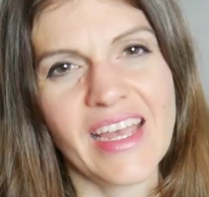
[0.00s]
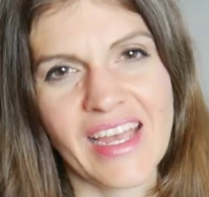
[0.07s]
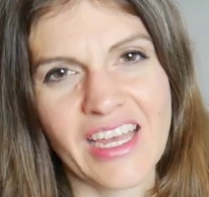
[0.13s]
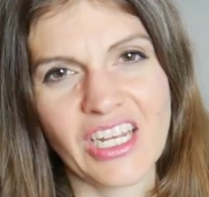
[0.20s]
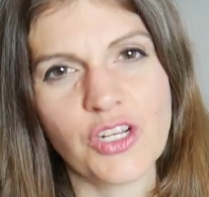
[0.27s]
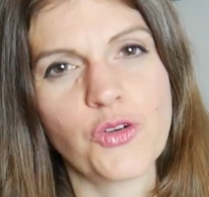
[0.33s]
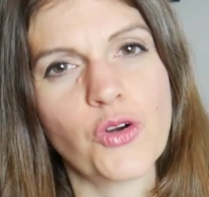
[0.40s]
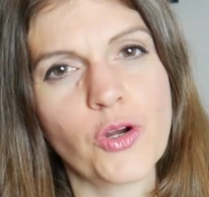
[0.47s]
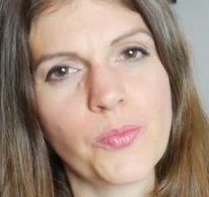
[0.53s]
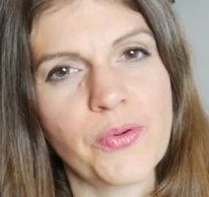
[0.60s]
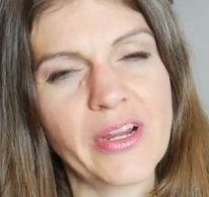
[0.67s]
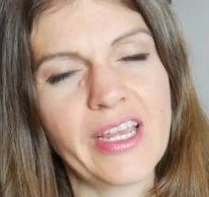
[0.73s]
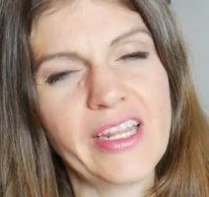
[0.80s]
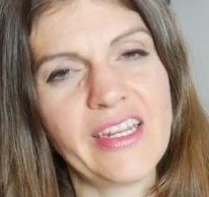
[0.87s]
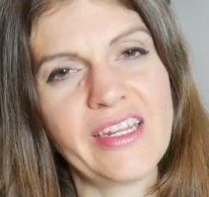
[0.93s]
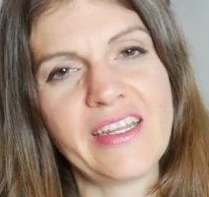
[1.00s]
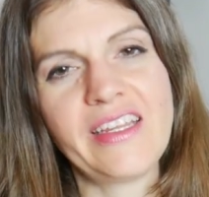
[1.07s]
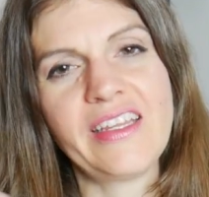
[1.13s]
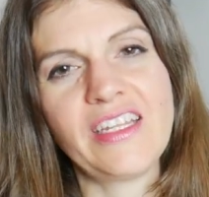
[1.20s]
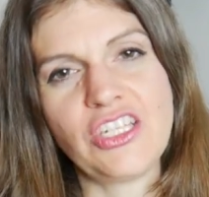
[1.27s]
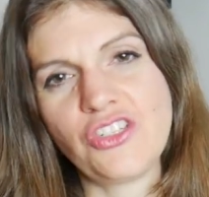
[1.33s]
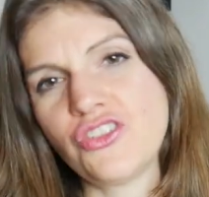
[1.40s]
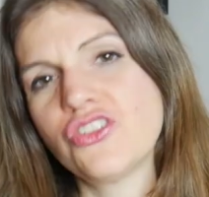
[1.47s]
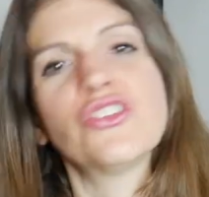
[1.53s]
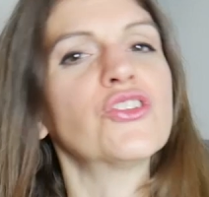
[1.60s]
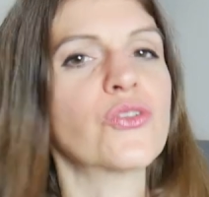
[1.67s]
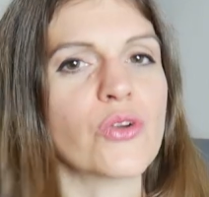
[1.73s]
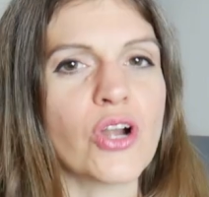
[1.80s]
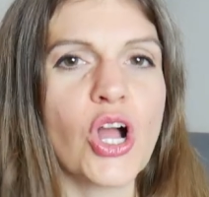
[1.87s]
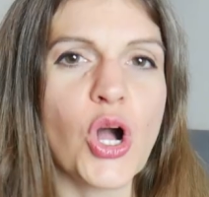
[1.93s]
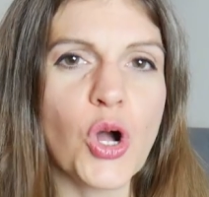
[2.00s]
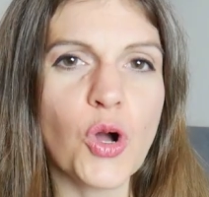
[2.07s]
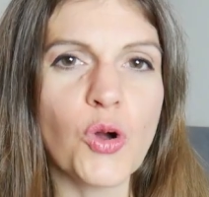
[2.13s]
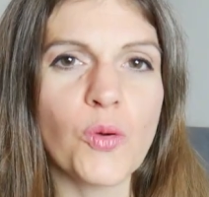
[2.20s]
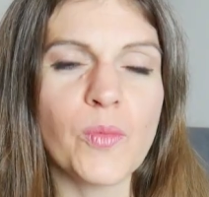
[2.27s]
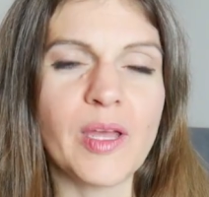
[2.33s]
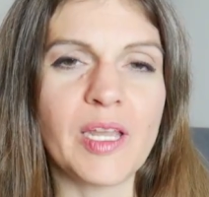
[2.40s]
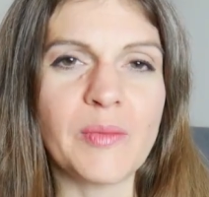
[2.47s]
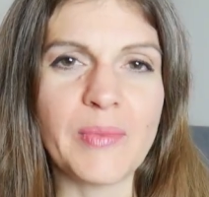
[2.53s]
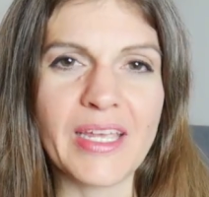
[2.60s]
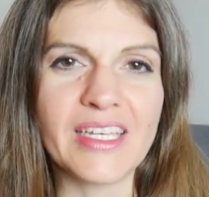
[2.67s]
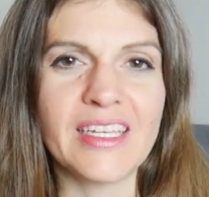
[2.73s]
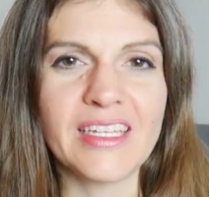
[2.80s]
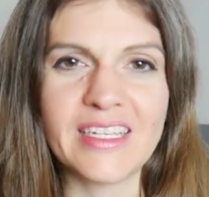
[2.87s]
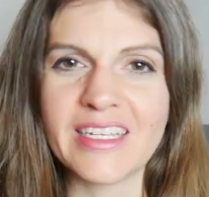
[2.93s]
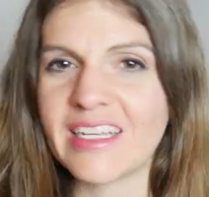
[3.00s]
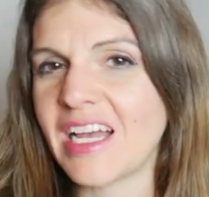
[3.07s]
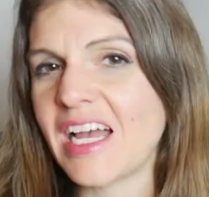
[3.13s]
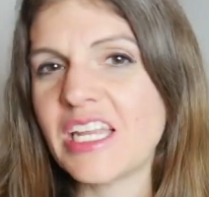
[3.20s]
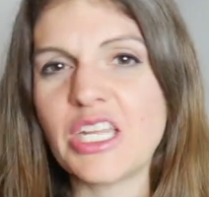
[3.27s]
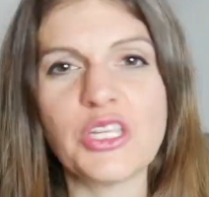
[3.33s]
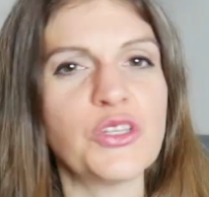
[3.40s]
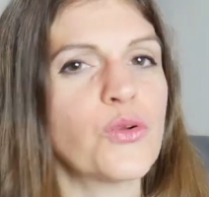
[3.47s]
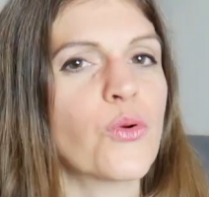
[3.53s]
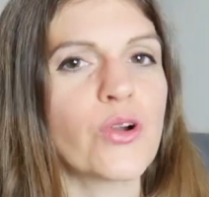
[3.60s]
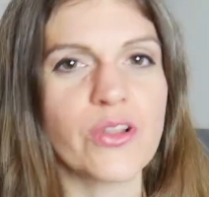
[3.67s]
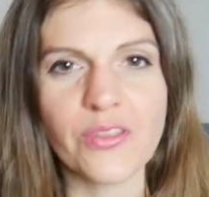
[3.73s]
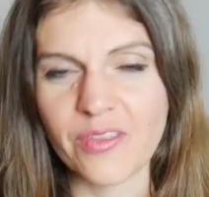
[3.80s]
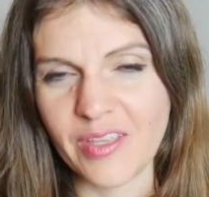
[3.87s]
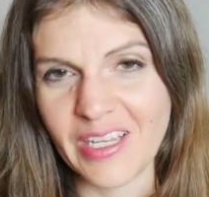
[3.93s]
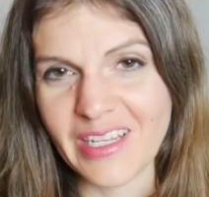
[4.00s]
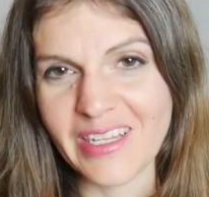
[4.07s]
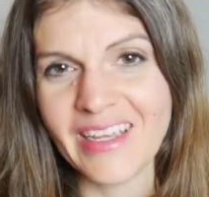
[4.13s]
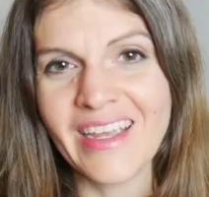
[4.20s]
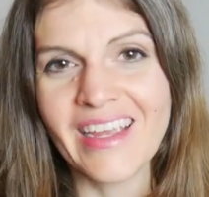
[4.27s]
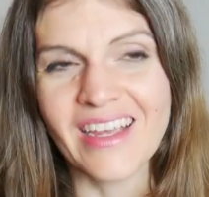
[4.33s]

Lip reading: and incorporating it into your home and making it kind of your thing.